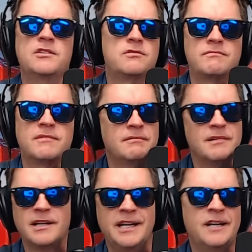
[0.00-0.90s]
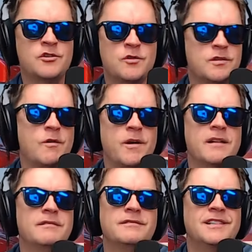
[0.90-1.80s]
He knows what's
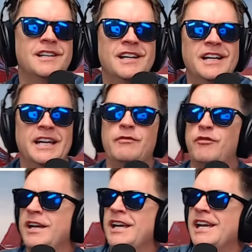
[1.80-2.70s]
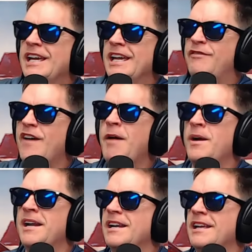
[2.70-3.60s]
going on. If
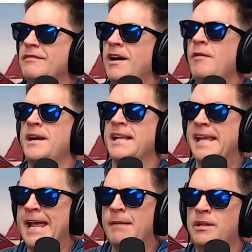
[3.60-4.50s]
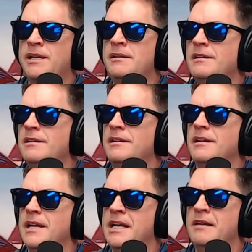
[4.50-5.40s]
I went gambling
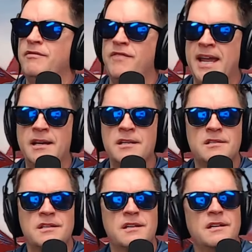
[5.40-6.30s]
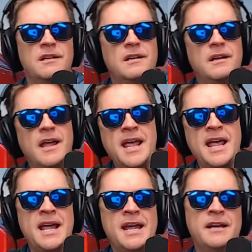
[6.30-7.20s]
in Vegas,
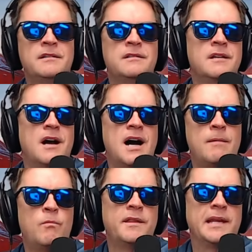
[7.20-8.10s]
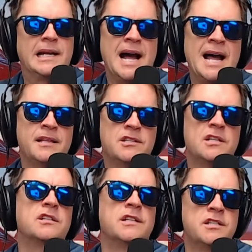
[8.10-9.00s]
and I'm with a guy
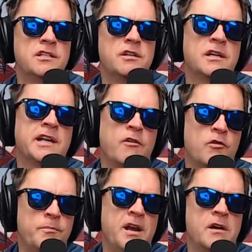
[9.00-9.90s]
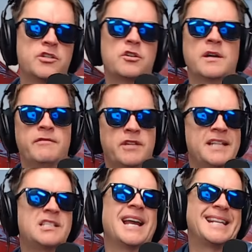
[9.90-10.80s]
that says, listen, you're gonna get one with me. I'm gonna show you
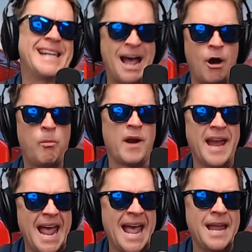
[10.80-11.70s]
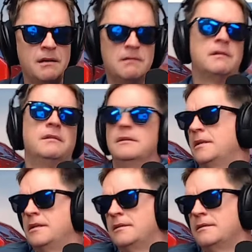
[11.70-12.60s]
everything. He's got a cowboy hat.
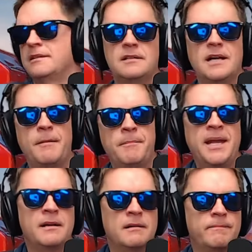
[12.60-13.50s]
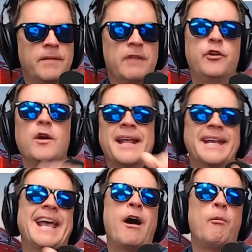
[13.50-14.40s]
I'm in. If you
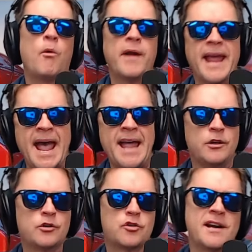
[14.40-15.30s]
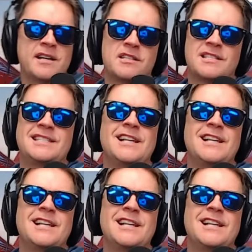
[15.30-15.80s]
got a cowboy hat and you're trying to